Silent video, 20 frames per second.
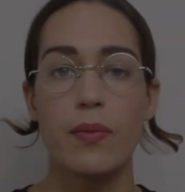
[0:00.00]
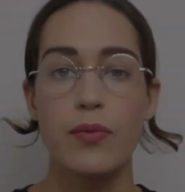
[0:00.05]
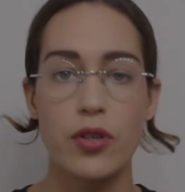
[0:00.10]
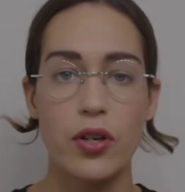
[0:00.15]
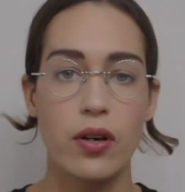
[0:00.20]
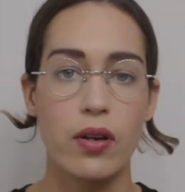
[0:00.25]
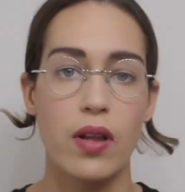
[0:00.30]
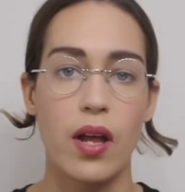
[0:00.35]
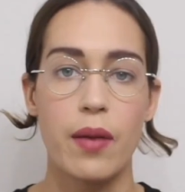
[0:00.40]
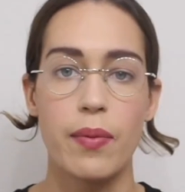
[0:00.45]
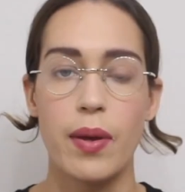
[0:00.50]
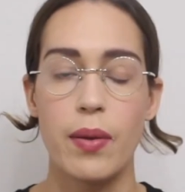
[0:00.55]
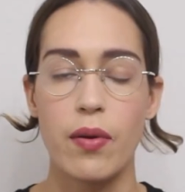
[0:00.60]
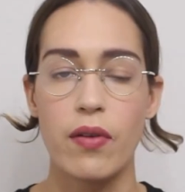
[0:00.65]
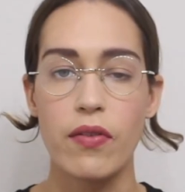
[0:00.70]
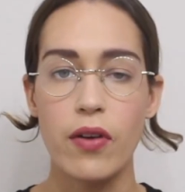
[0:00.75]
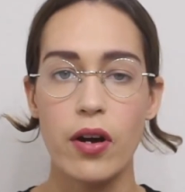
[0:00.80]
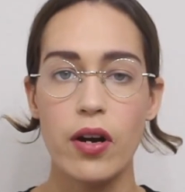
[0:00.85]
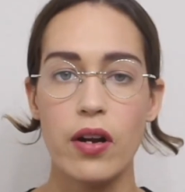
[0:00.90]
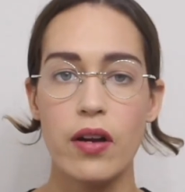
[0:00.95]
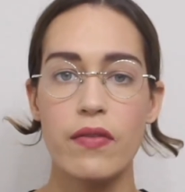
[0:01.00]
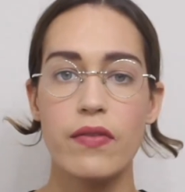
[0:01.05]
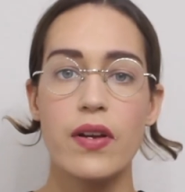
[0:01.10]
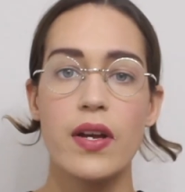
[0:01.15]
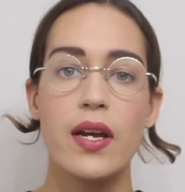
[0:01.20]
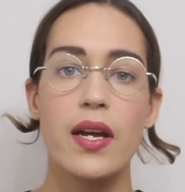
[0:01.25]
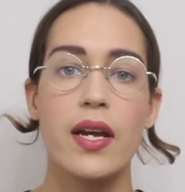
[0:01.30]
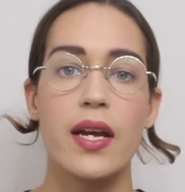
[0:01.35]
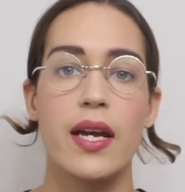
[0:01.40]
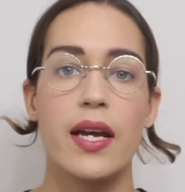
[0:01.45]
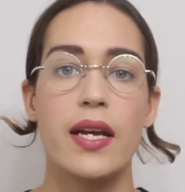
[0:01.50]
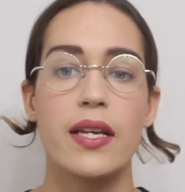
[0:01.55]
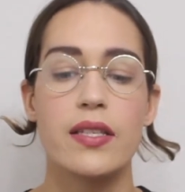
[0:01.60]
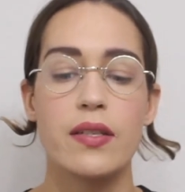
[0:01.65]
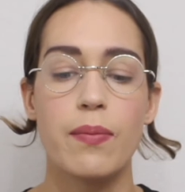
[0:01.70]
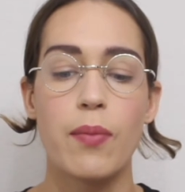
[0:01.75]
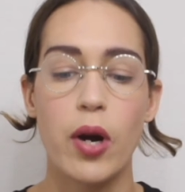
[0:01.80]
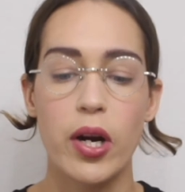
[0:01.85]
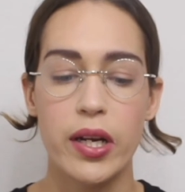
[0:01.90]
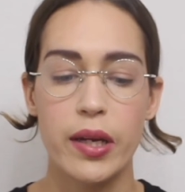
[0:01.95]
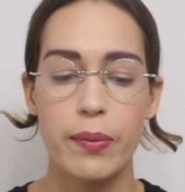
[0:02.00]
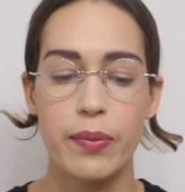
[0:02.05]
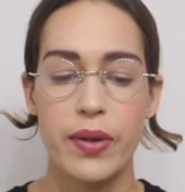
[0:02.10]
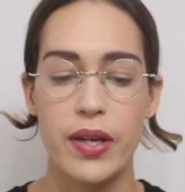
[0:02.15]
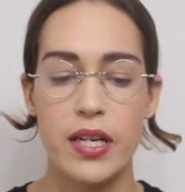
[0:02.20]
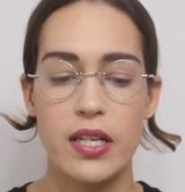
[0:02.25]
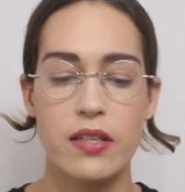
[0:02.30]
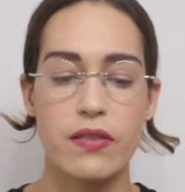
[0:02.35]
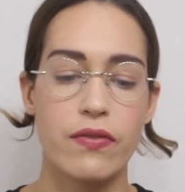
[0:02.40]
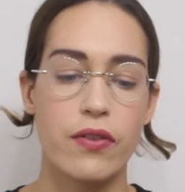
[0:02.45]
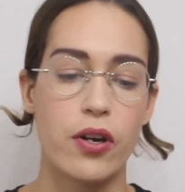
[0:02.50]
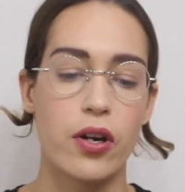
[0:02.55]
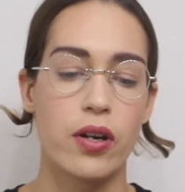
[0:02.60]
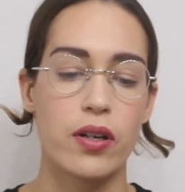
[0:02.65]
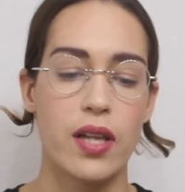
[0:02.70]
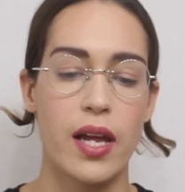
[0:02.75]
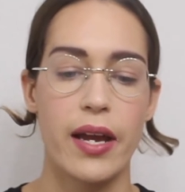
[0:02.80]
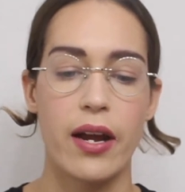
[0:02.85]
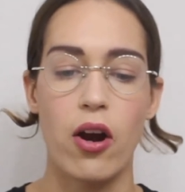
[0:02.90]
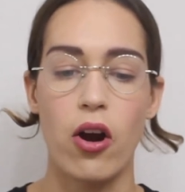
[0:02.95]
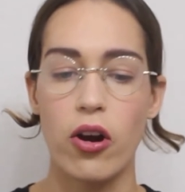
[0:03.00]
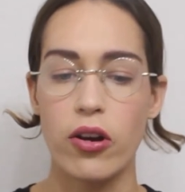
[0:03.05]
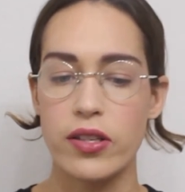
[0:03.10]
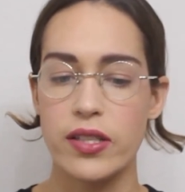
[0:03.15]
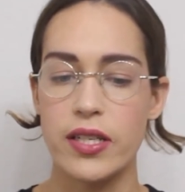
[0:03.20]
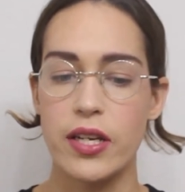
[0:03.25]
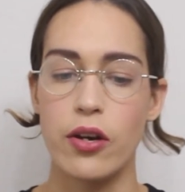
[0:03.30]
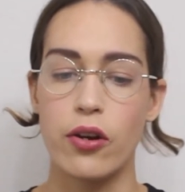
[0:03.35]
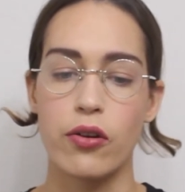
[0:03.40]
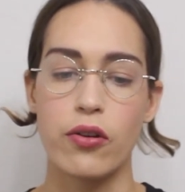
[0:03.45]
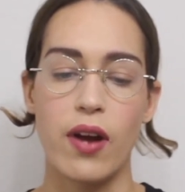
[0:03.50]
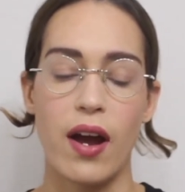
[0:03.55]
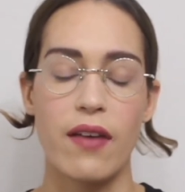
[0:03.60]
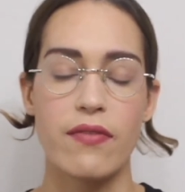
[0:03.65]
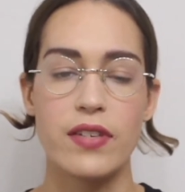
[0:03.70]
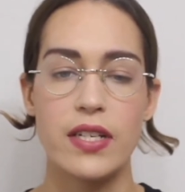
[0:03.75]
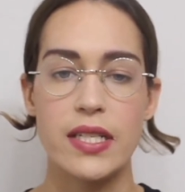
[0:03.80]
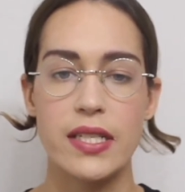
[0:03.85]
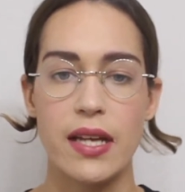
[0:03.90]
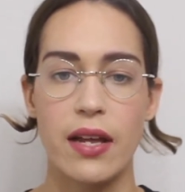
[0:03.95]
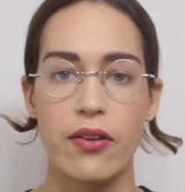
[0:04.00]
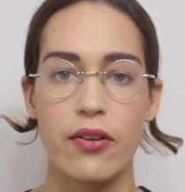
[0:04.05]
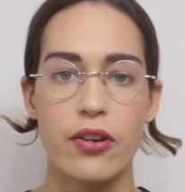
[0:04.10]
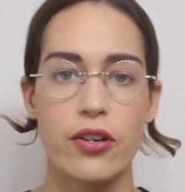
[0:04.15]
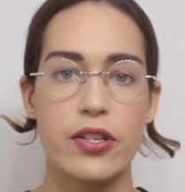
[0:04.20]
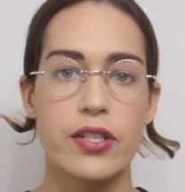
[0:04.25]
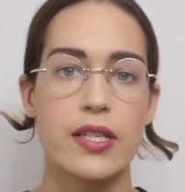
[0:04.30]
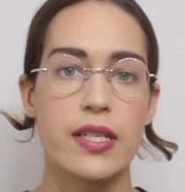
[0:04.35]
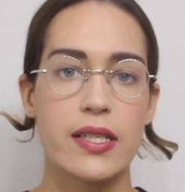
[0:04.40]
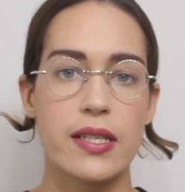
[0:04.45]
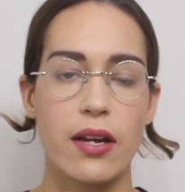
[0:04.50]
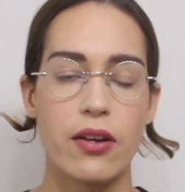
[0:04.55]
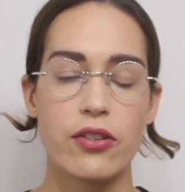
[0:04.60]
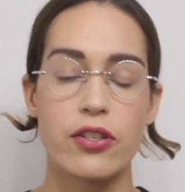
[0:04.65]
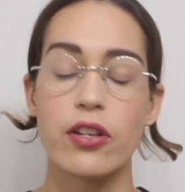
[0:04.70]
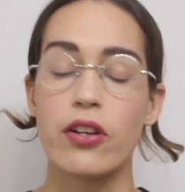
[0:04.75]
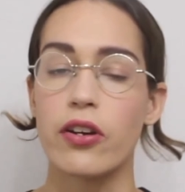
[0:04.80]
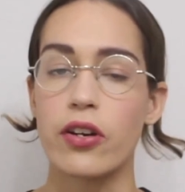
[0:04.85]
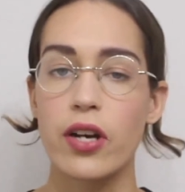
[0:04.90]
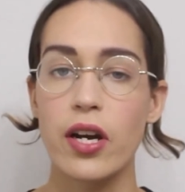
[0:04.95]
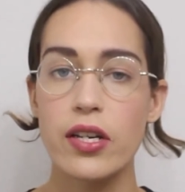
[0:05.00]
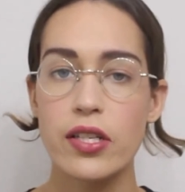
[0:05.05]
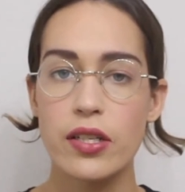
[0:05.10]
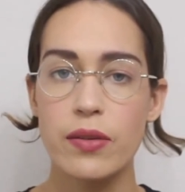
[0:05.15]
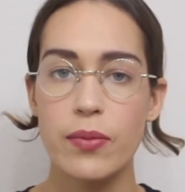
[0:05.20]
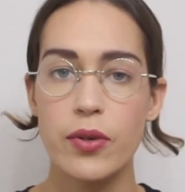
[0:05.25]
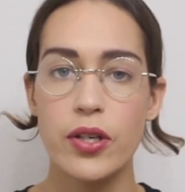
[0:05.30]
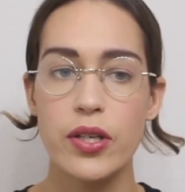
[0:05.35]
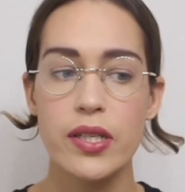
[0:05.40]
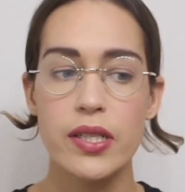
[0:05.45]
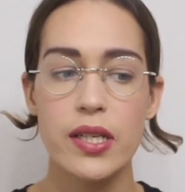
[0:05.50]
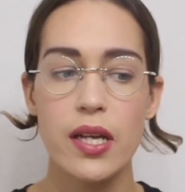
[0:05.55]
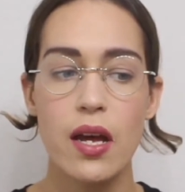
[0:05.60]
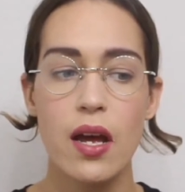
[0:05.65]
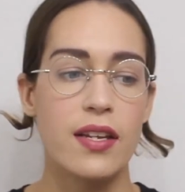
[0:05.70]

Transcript: I'm sure a lot of people have heard of. It's a marketplace for like artsy or crafty sellers to sell to their customers.